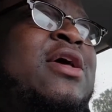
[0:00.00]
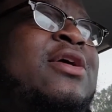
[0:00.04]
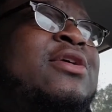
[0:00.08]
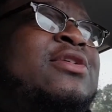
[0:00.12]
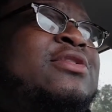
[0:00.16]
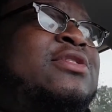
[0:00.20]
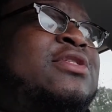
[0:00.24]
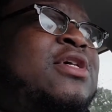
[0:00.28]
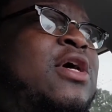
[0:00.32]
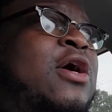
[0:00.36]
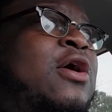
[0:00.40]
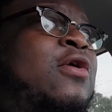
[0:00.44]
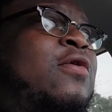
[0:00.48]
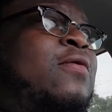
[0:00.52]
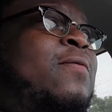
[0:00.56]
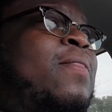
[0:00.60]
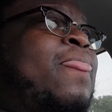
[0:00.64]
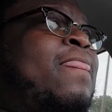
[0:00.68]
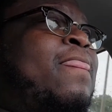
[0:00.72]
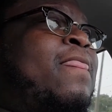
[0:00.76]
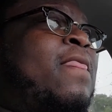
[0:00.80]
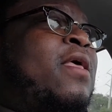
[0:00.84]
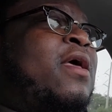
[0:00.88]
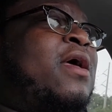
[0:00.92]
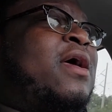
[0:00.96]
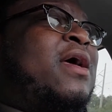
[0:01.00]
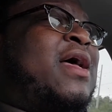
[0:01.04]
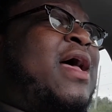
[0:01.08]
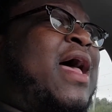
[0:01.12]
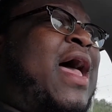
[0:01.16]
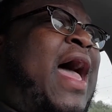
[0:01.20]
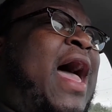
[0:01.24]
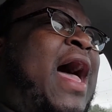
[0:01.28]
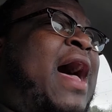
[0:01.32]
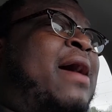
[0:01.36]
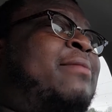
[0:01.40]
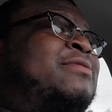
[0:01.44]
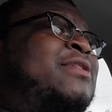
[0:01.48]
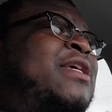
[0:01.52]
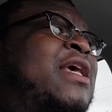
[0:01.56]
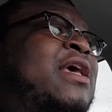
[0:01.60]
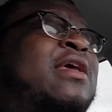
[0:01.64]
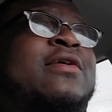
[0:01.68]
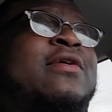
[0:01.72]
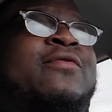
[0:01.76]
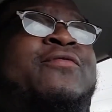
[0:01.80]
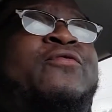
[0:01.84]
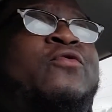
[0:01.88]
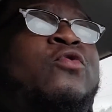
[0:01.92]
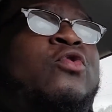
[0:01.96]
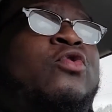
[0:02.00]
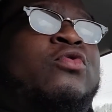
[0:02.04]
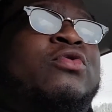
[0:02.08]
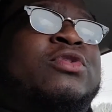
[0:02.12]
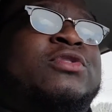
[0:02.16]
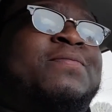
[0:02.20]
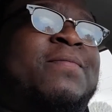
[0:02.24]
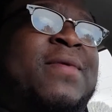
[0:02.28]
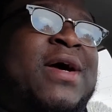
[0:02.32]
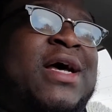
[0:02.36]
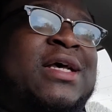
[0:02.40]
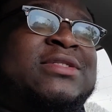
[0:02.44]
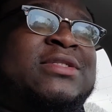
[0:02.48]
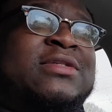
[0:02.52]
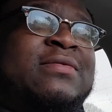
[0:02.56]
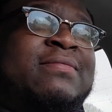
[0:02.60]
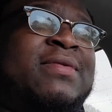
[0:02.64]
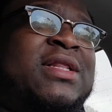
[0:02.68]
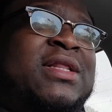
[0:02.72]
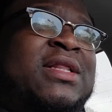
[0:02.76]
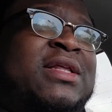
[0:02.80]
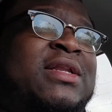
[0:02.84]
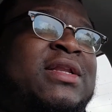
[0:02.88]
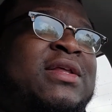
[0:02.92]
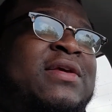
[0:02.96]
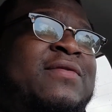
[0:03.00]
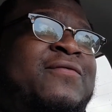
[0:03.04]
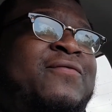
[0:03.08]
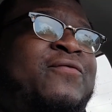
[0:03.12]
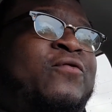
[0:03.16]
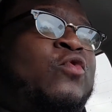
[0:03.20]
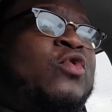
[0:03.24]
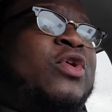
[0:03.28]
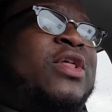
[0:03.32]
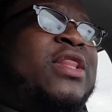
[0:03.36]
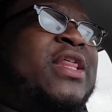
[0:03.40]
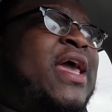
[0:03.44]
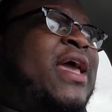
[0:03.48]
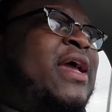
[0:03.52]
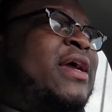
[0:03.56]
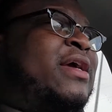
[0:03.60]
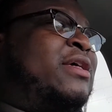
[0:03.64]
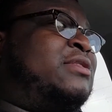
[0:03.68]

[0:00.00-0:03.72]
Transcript: So I'm taking full responsibility for that,